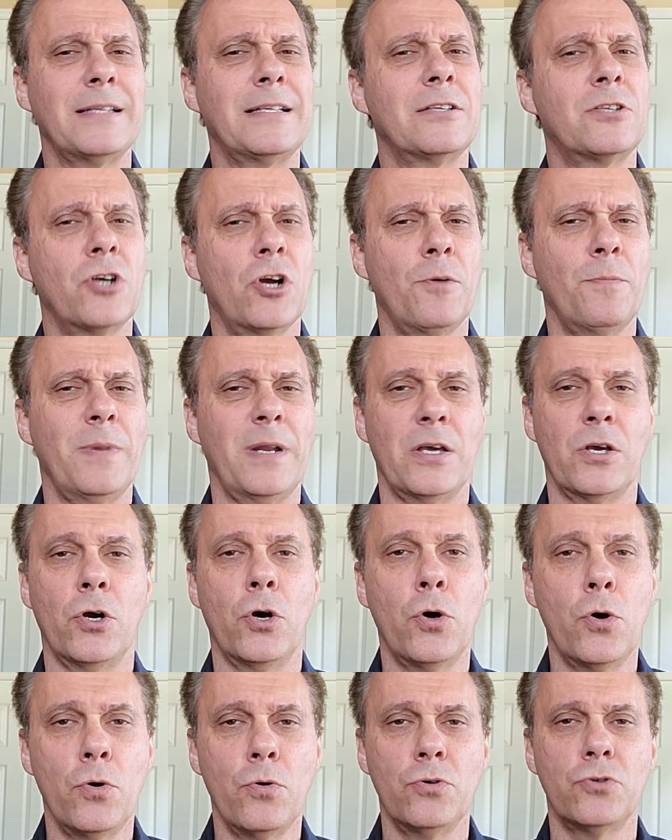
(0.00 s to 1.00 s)
determining
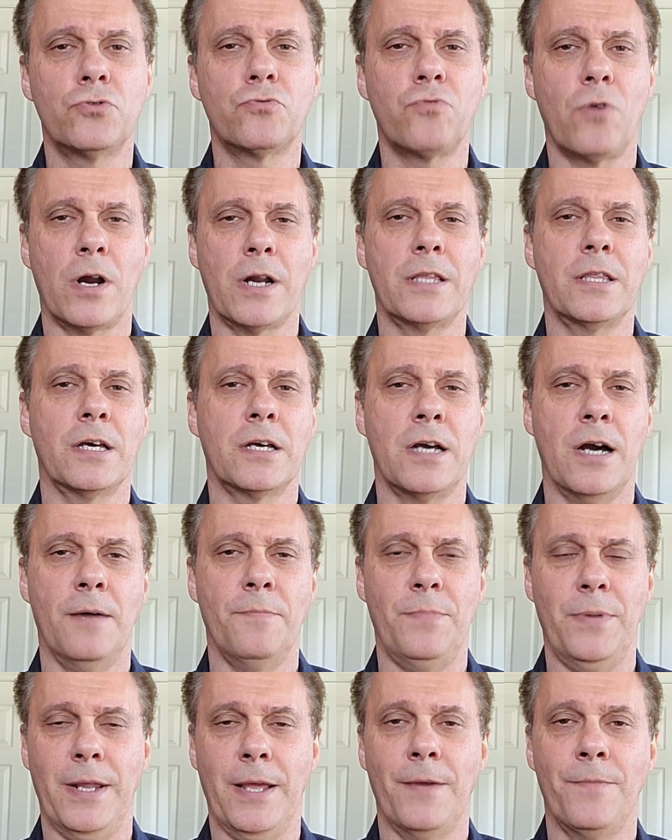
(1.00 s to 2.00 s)
who's running the
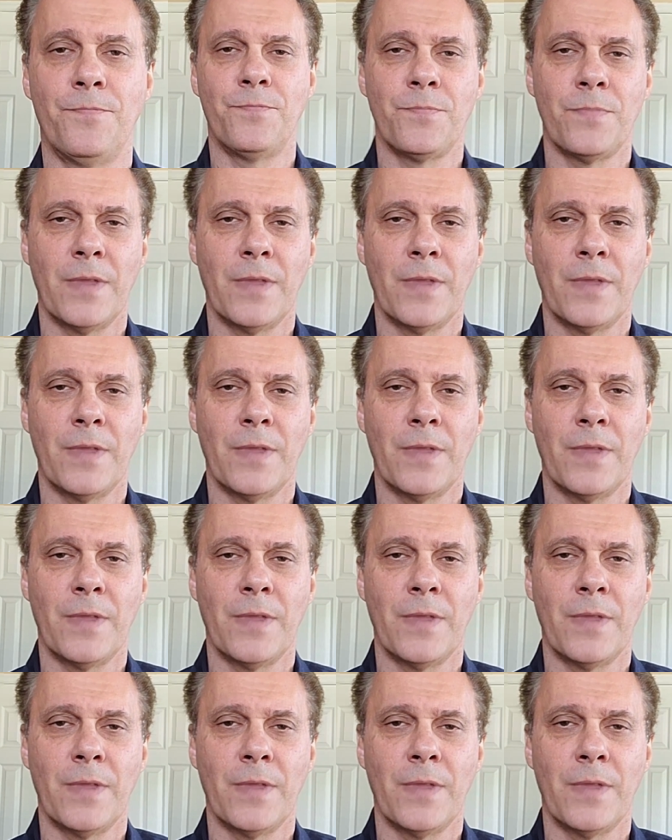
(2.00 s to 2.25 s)
company.